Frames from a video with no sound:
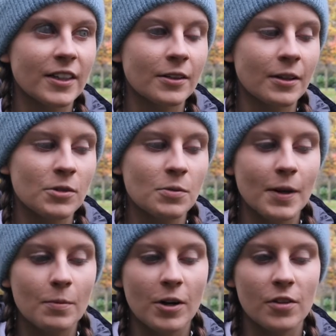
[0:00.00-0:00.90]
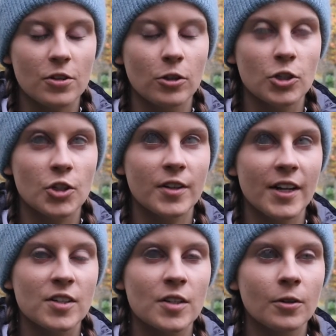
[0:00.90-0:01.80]
That was a big part of the culture in
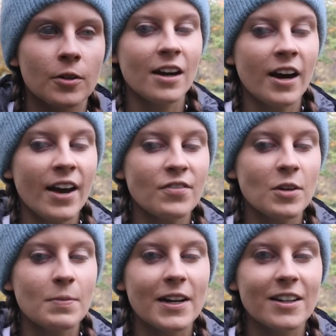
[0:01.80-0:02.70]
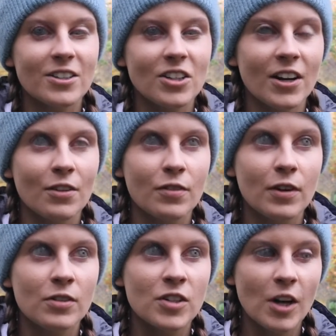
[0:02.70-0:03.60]
that school. I have the ability to kind of
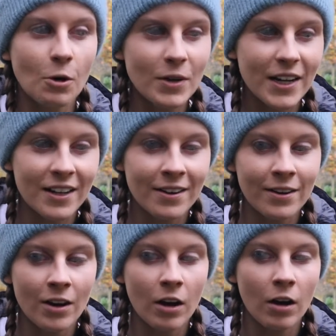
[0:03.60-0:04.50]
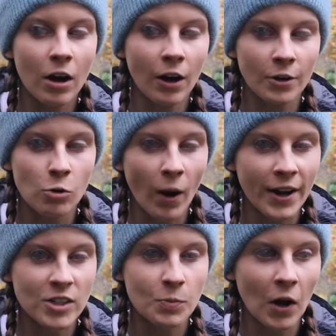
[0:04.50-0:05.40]
zone in on a
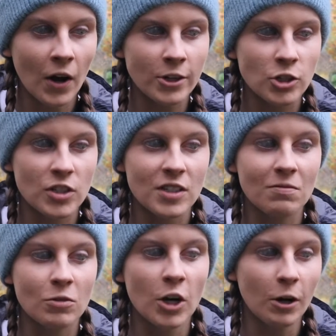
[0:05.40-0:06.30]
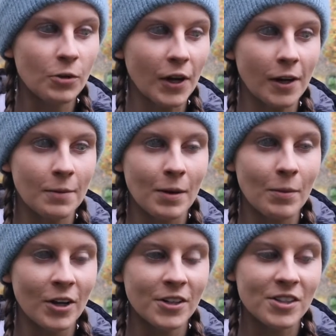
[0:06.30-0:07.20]
quiet spot and just go there in my
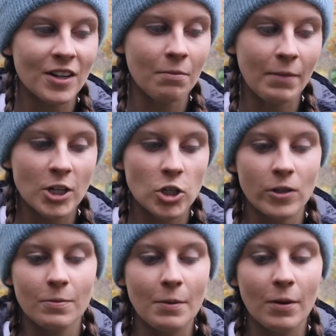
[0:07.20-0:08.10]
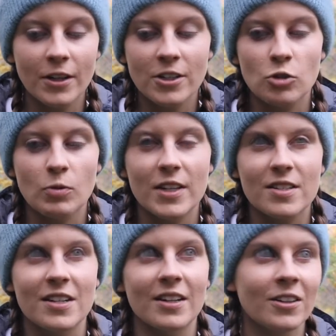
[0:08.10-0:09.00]
mind and make sure that my mind is really
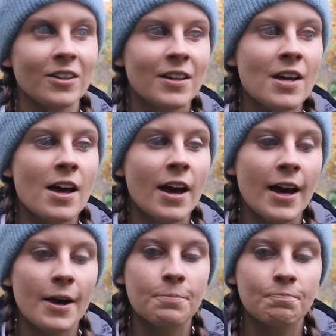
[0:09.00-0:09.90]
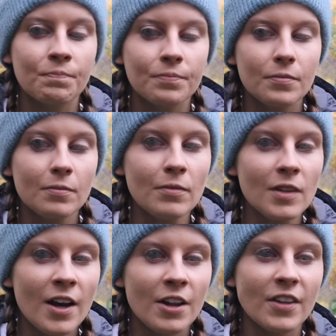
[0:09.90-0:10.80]
still.
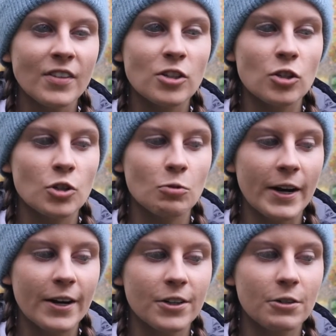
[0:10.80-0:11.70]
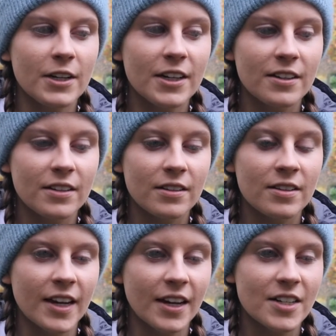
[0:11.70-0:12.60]
And I think that's such a rare and unique
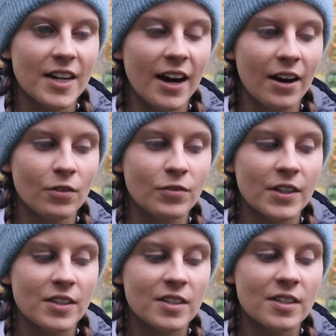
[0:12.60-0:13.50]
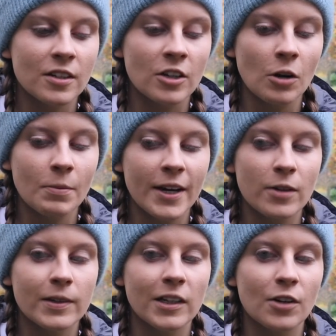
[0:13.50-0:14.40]
thing to have. It's gotten me out
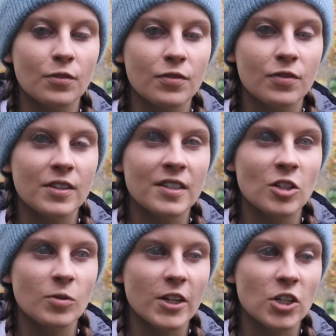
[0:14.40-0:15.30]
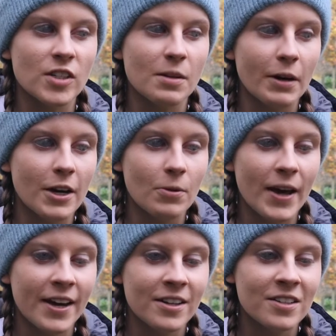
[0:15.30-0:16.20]
of a lot of situations in my own
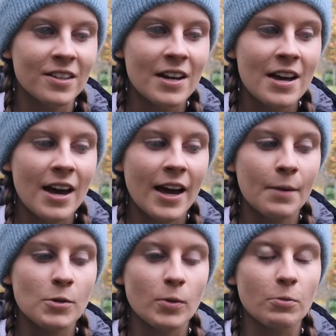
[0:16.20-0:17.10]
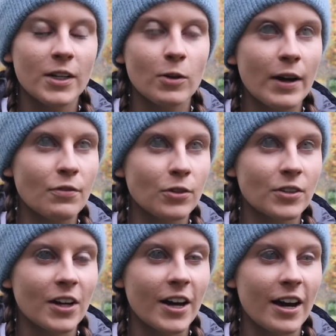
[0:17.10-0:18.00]
head. So I'm really grateful
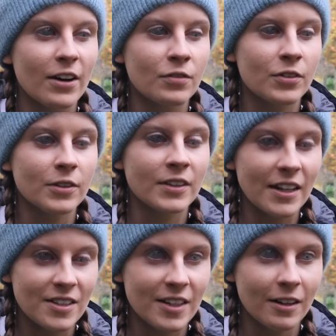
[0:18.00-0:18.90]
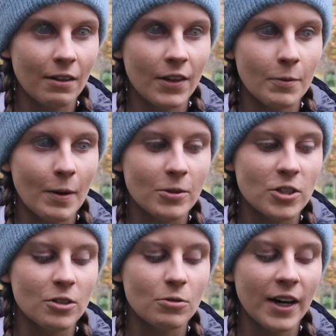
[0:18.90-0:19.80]
that I have that skill and that I'm able
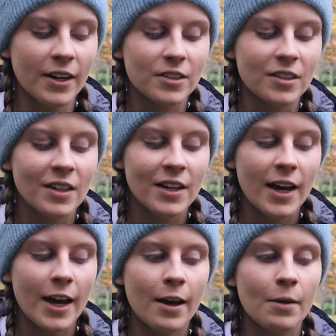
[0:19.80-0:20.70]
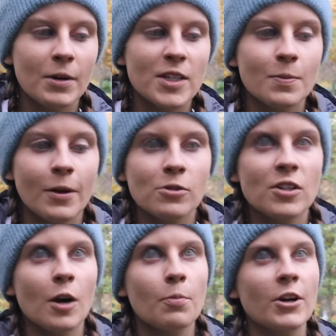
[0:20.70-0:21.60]
to do that. I suppose
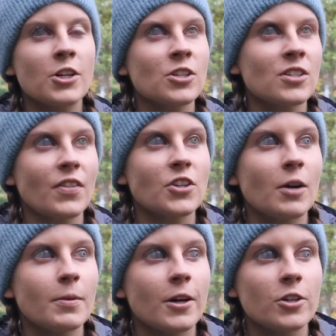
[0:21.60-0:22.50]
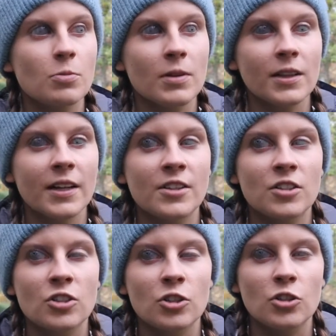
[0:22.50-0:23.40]
the operations and the time in hospital
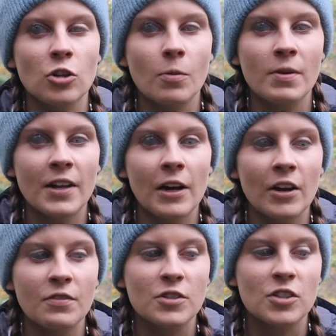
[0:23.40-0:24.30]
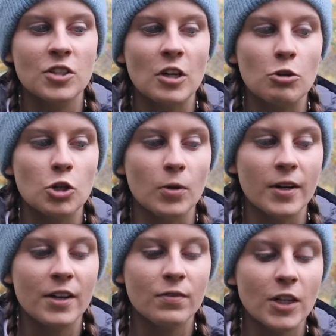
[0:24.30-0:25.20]
has just taught me that life is so
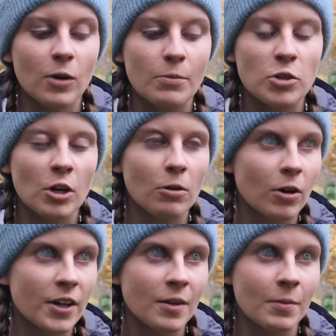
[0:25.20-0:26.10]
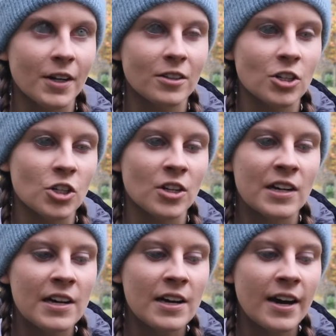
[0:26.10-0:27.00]
short, even though I'm so lucky that my condition
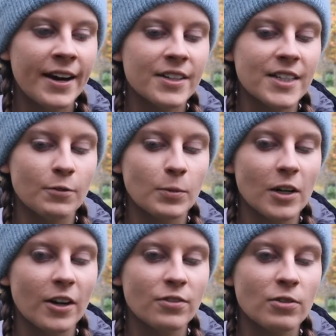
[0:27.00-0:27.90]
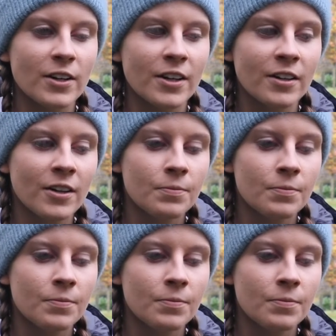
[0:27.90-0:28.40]
has never been life-threatening.